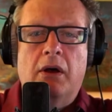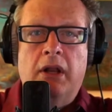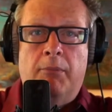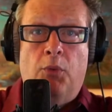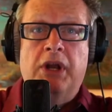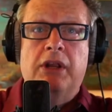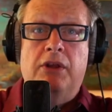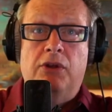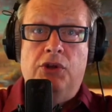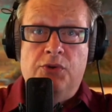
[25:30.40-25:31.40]
number one,
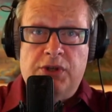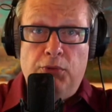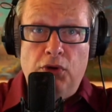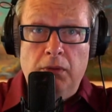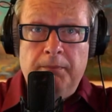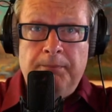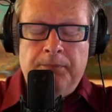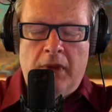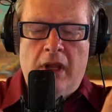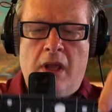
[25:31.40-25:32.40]
usable.
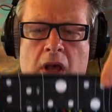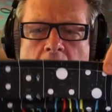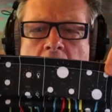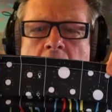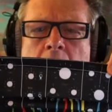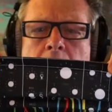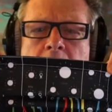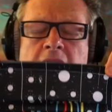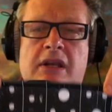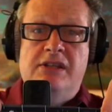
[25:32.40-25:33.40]

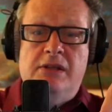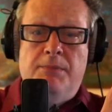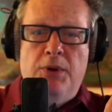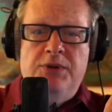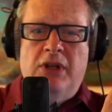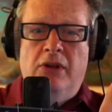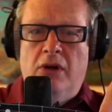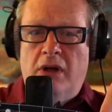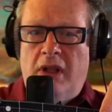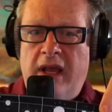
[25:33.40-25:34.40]
It is supposed to
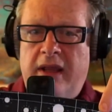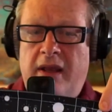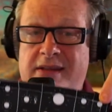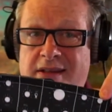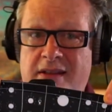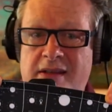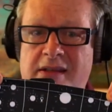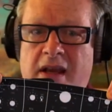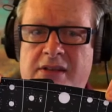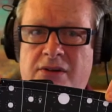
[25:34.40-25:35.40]
look like a
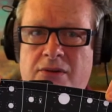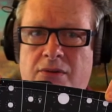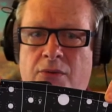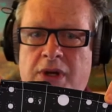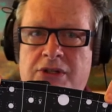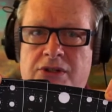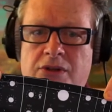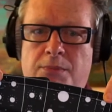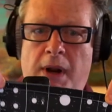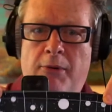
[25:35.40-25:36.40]
synthesizer, which
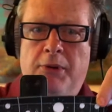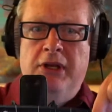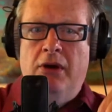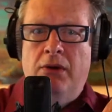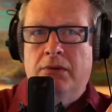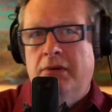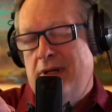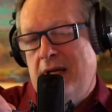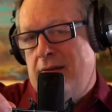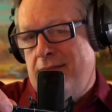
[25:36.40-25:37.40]
you probably know
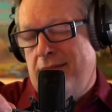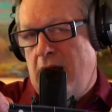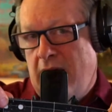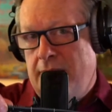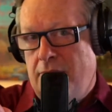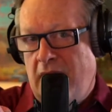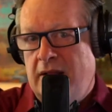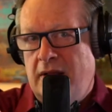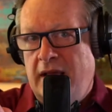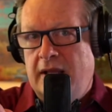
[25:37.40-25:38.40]
I
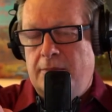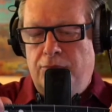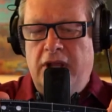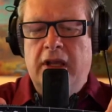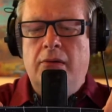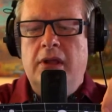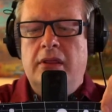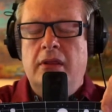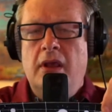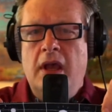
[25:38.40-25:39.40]
like playing with.
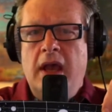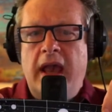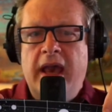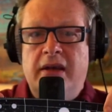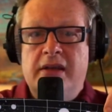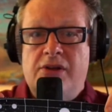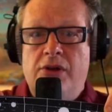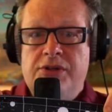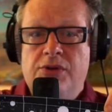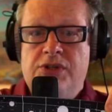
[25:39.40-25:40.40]
And it is
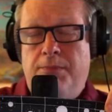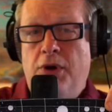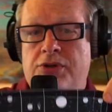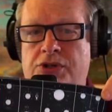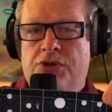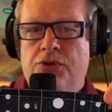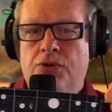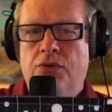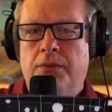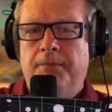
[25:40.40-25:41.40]
also supposed
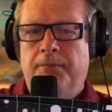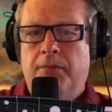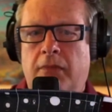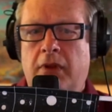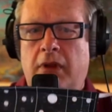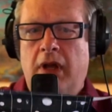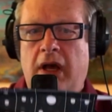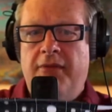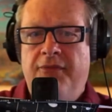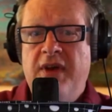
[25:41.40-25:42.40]
to
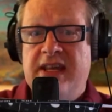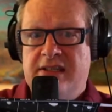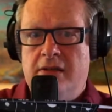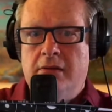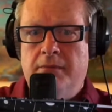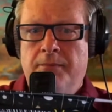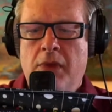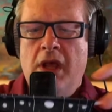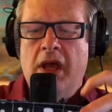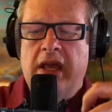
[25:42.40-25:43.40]
fit.
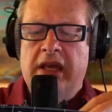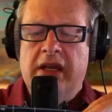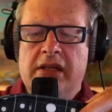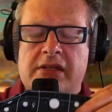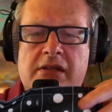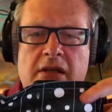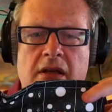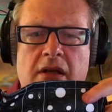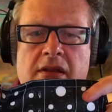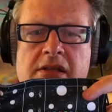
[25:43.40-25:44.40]
It is
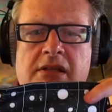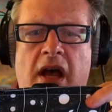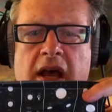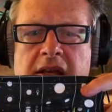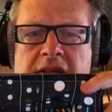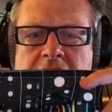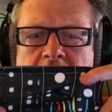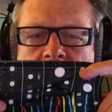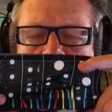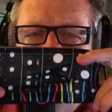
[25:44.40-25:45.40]
the size